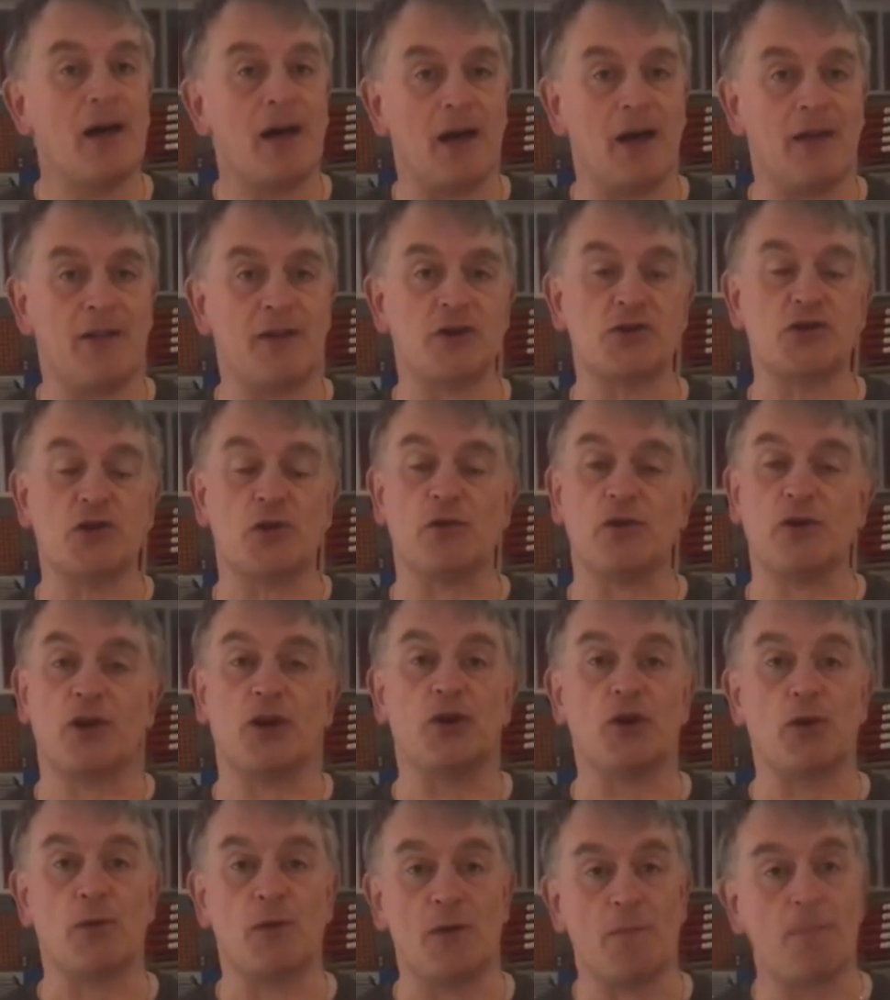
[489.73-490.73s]
uh, that children
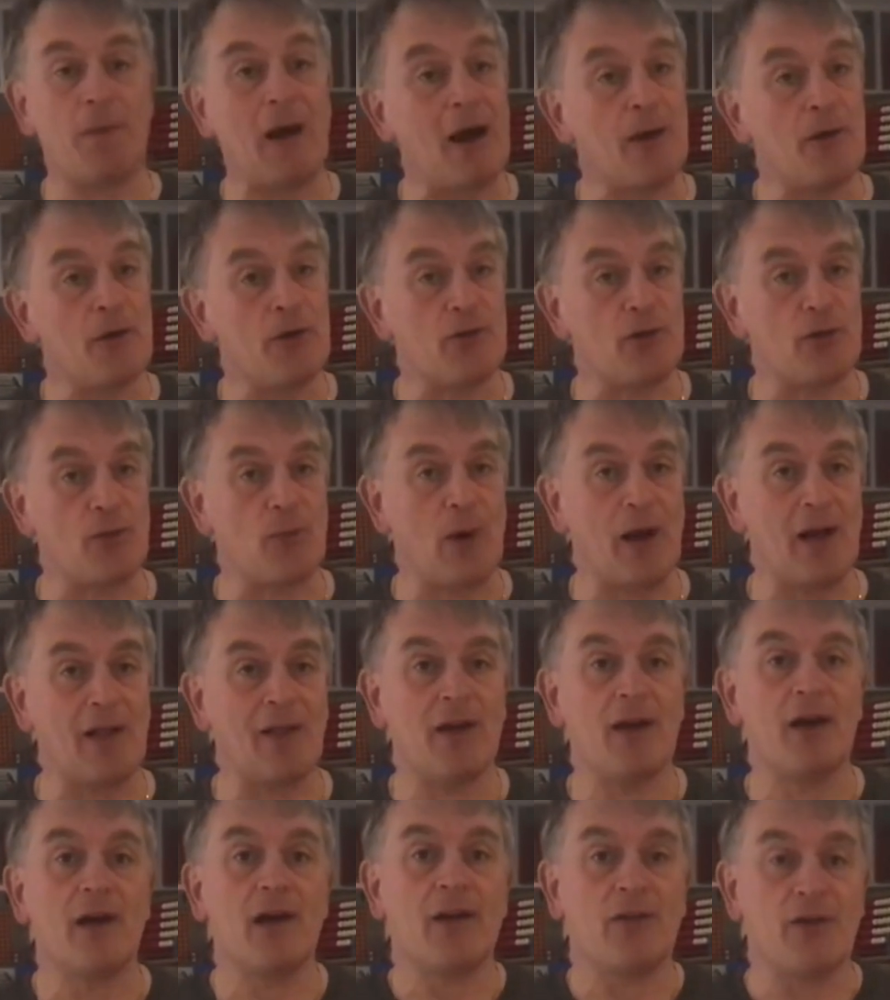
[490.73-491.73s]
can do with their parents as
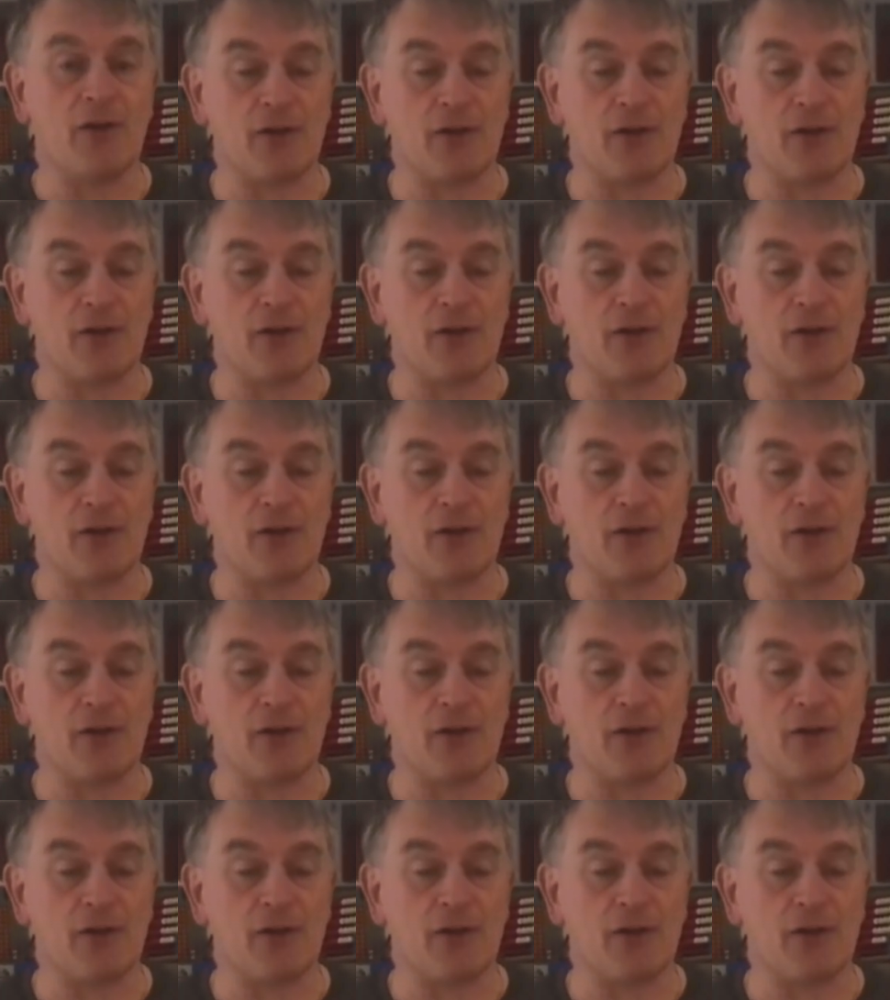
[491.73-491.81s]
well